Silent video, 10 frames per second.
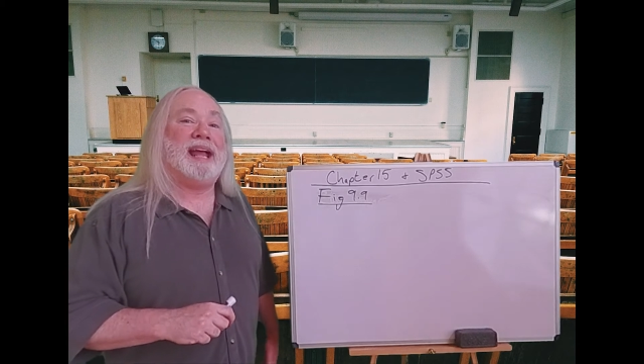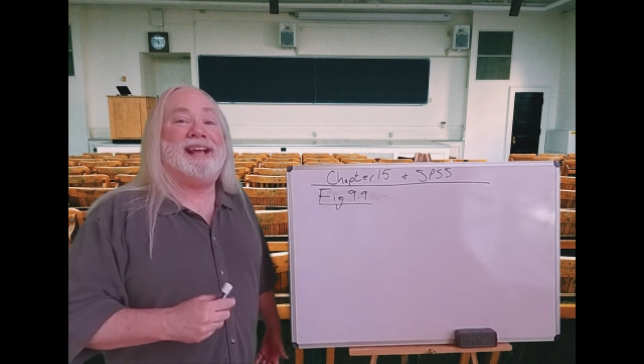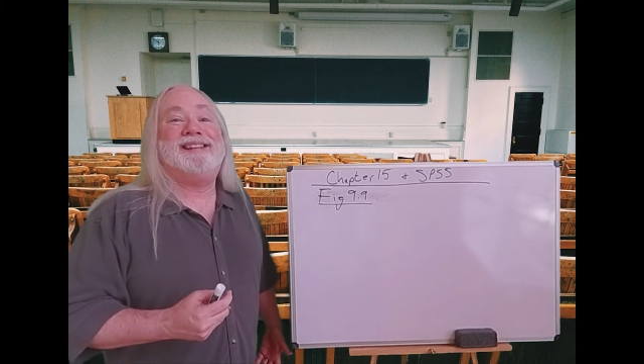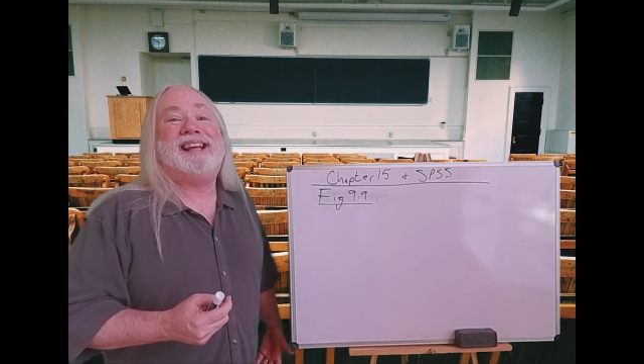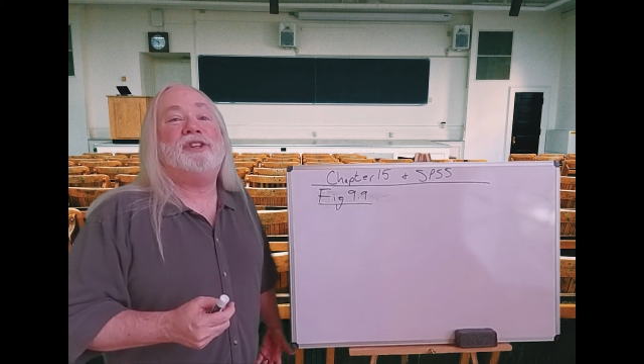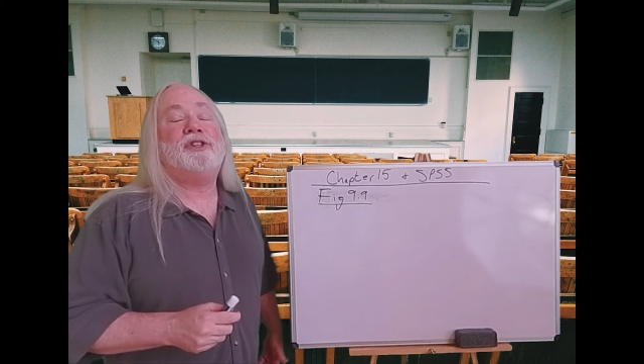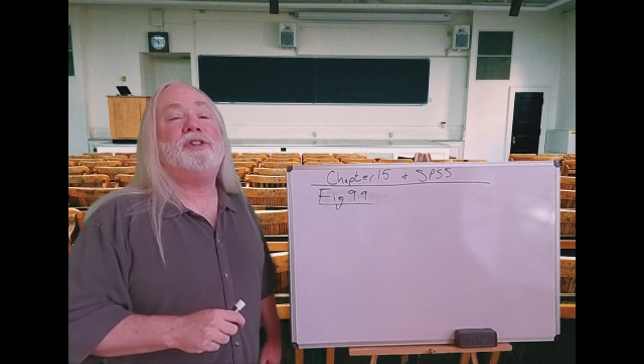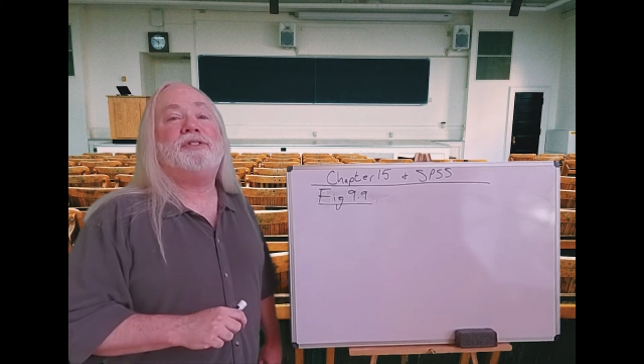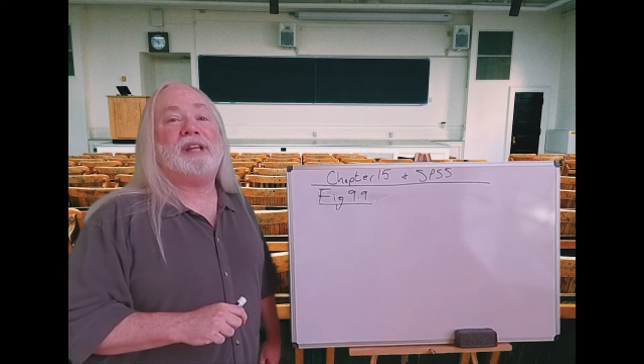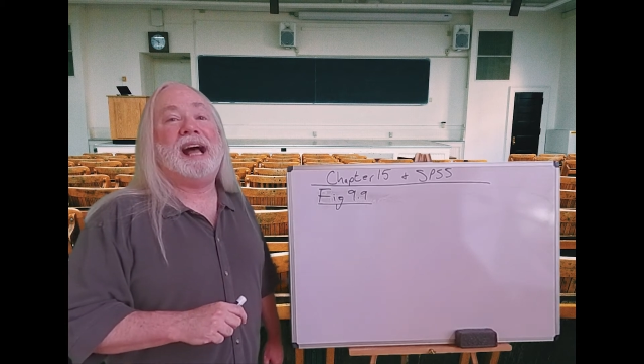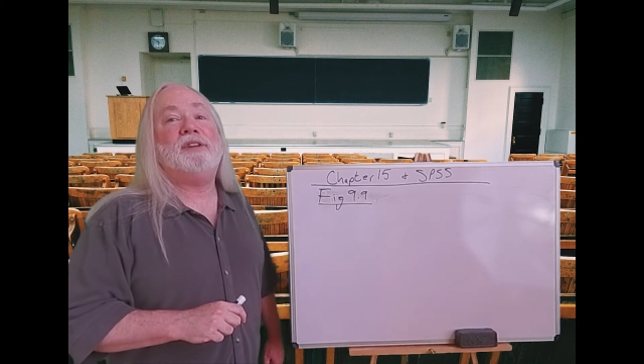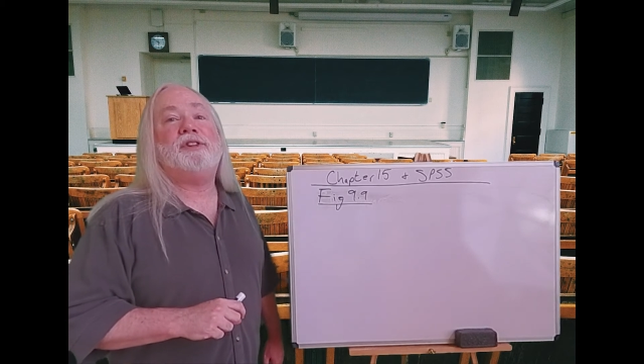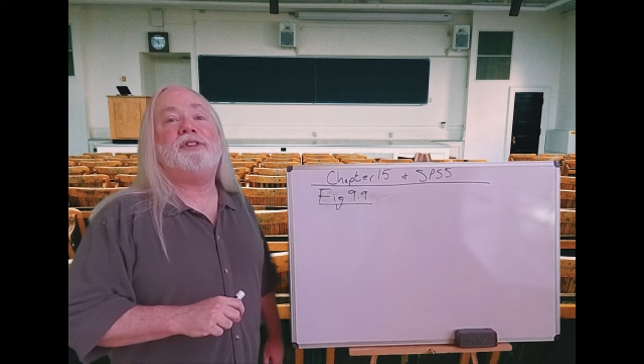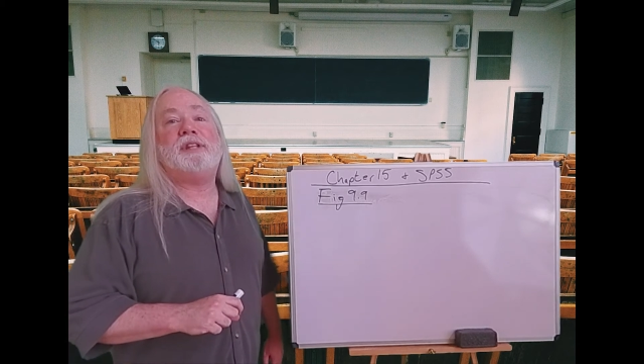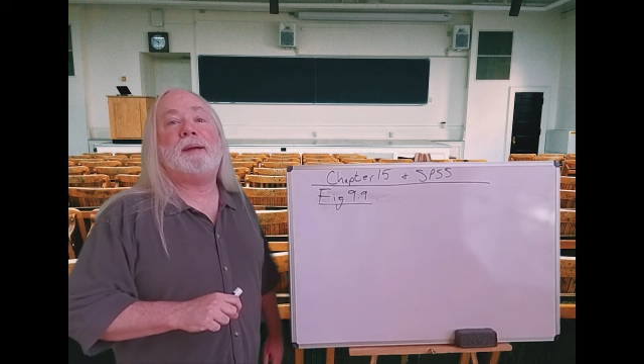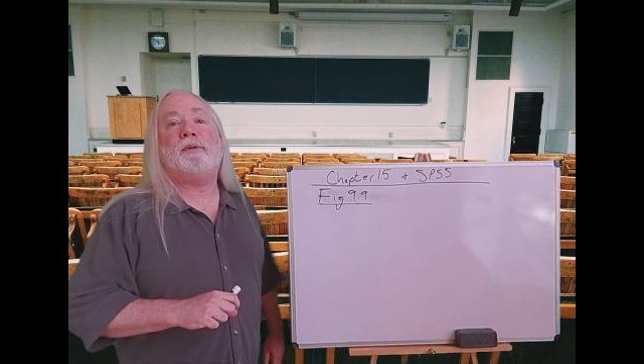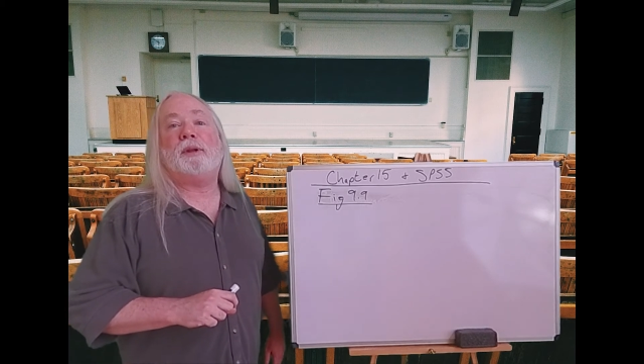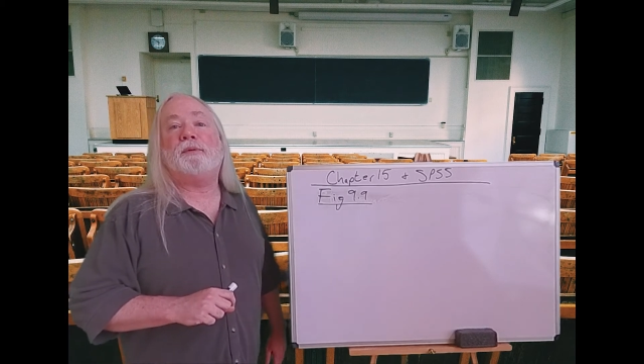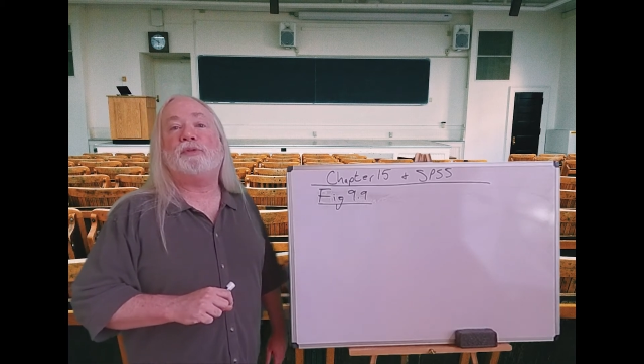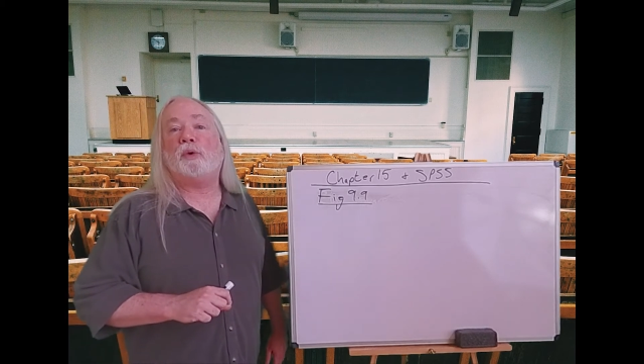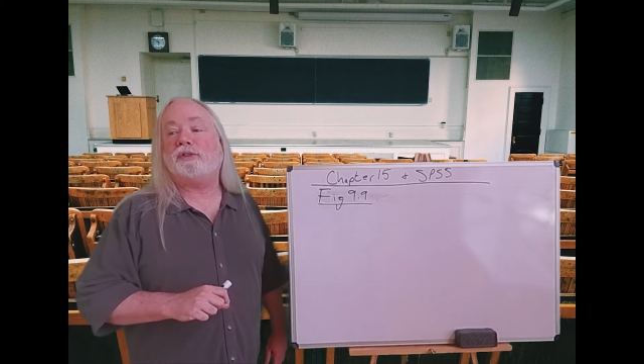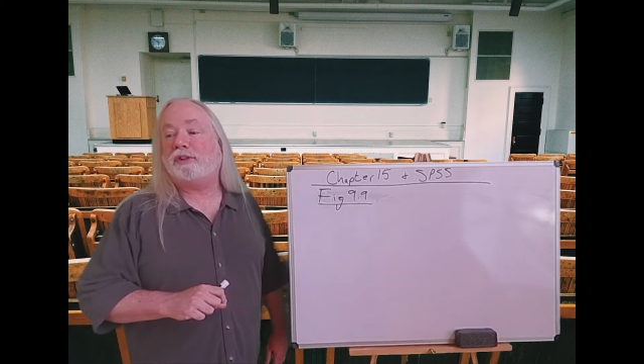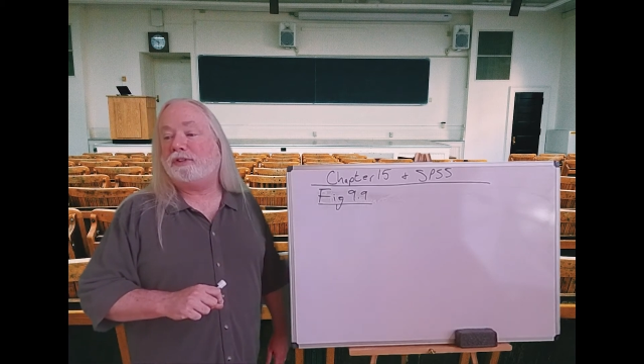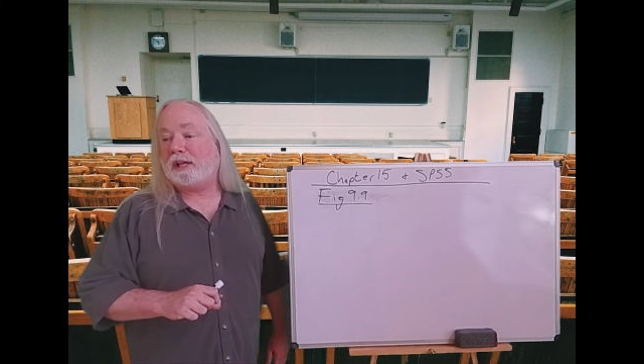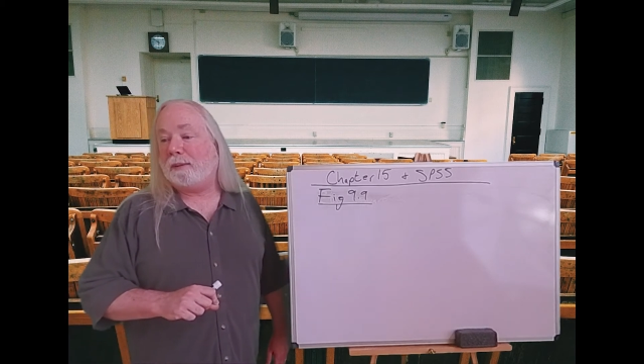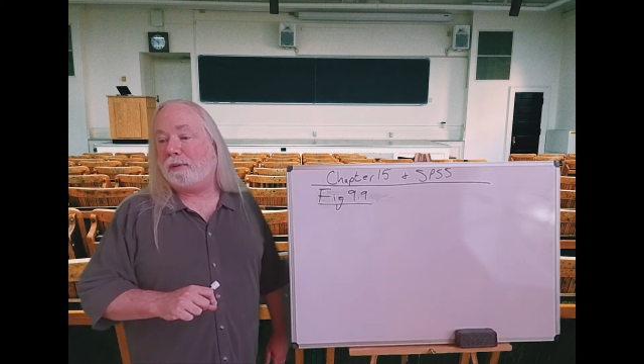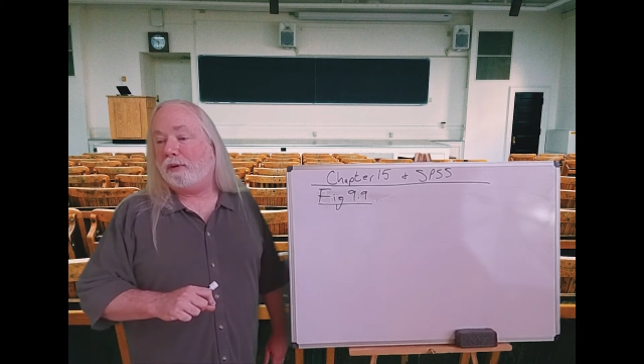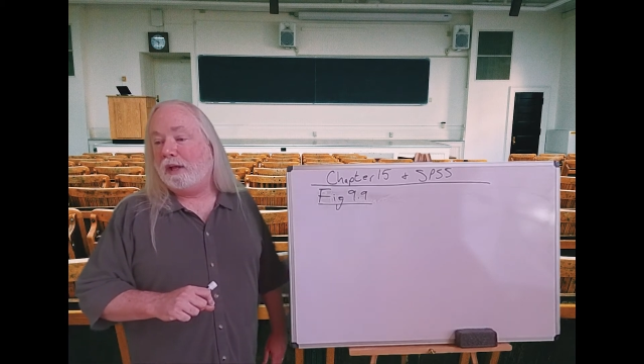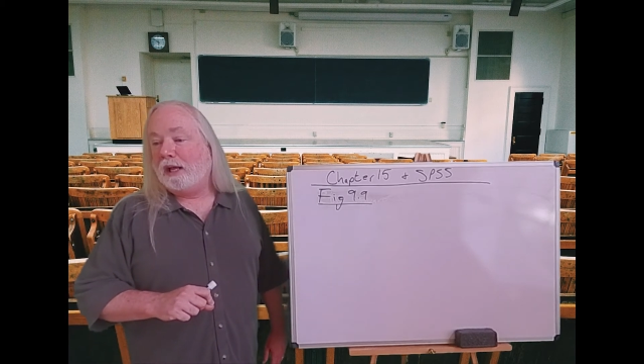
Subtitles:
N tells you the size of the sample, number of scores in the sample.